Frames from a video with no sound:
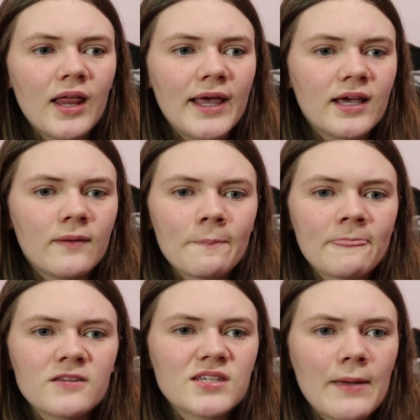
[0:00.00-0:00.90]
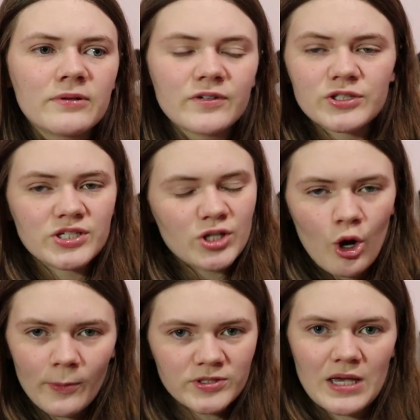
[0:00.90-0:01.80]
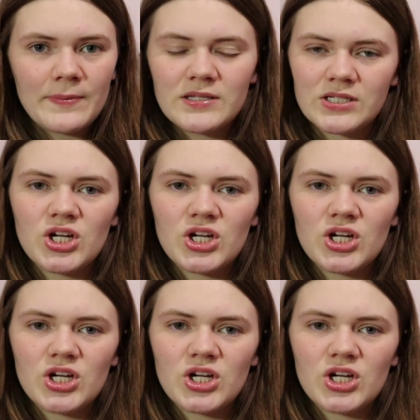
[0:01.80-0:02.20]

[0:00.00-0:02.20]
like, Simon versus the Homo sapiens